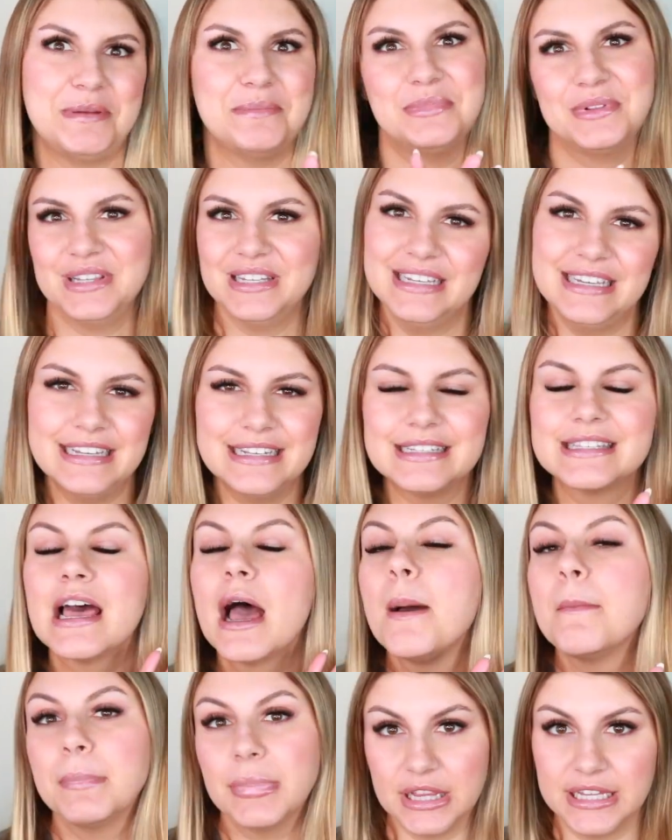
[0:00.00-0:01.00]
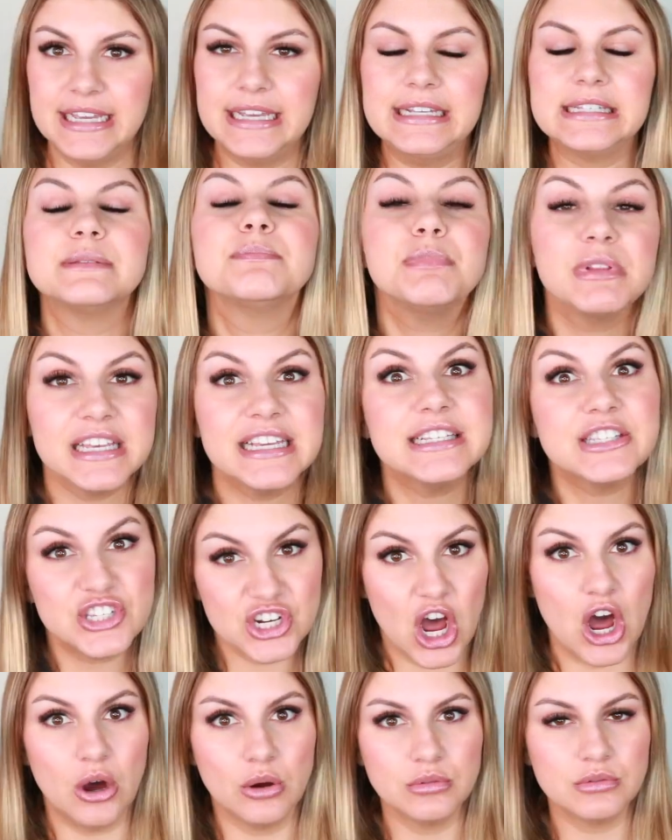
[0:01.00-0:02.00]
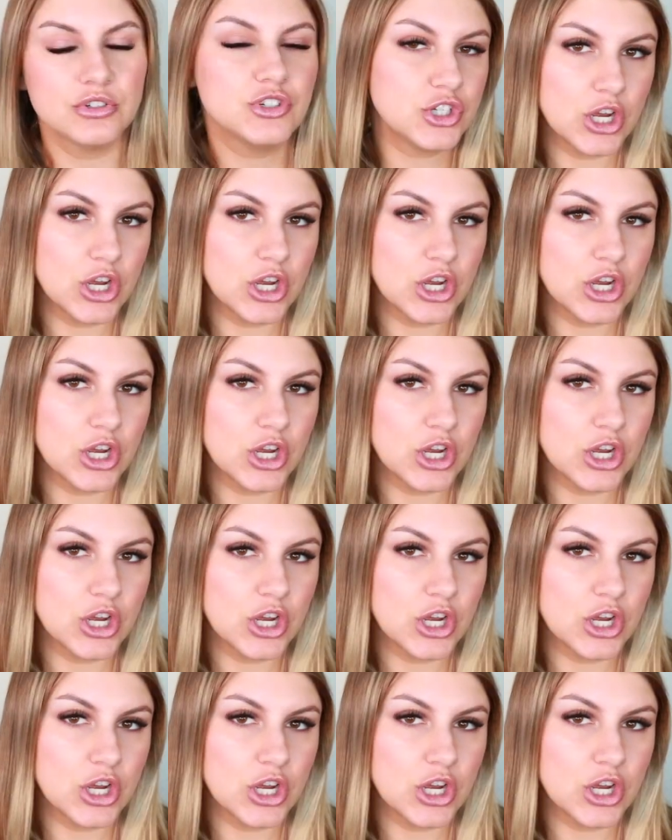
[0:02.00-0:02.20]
Please, please, please don't.